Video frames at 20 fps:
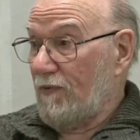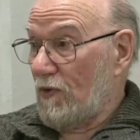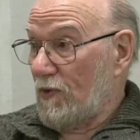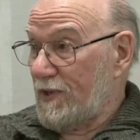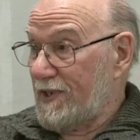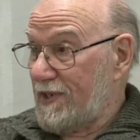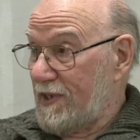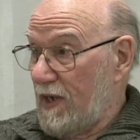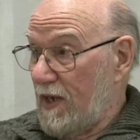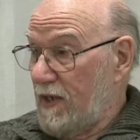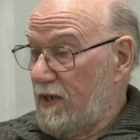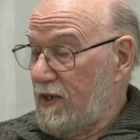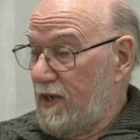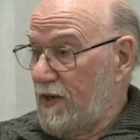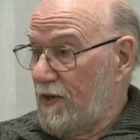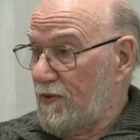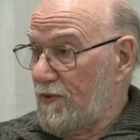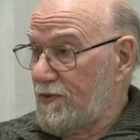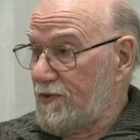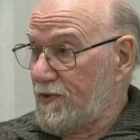or 10
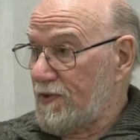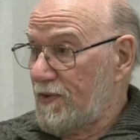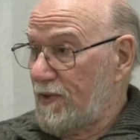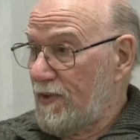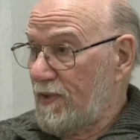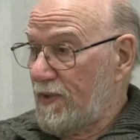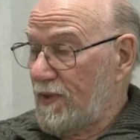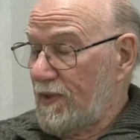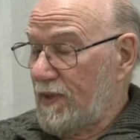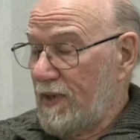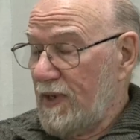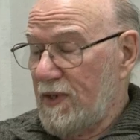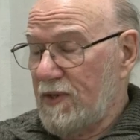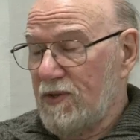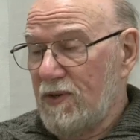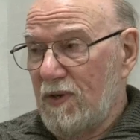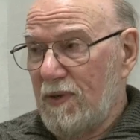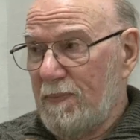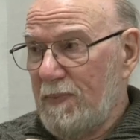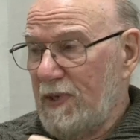years. It's
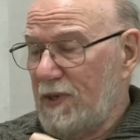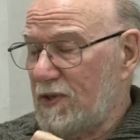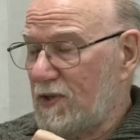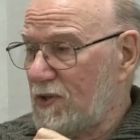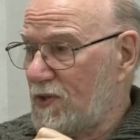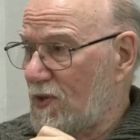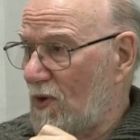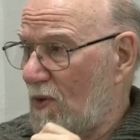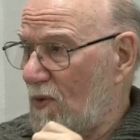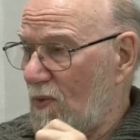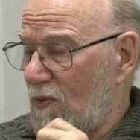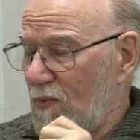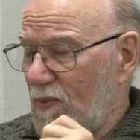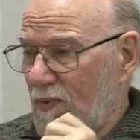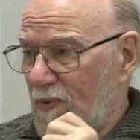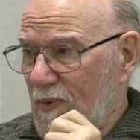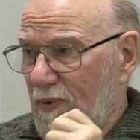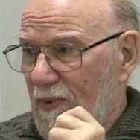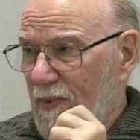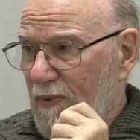going to be so
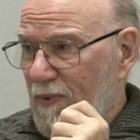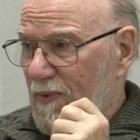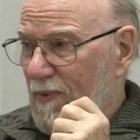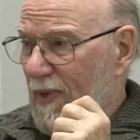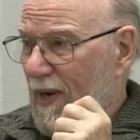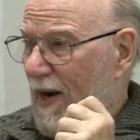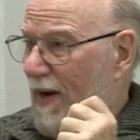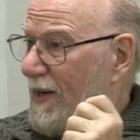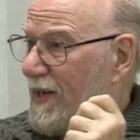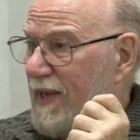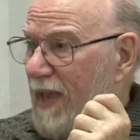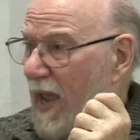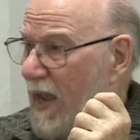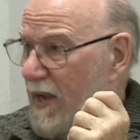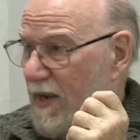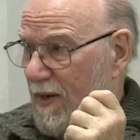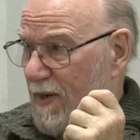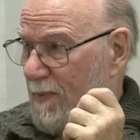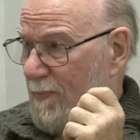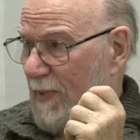
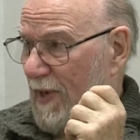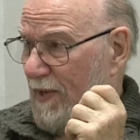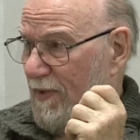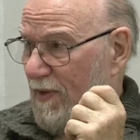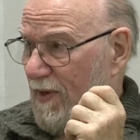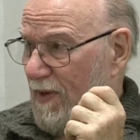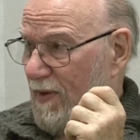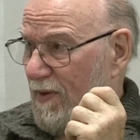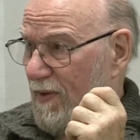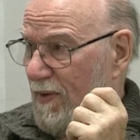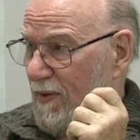archaic by then.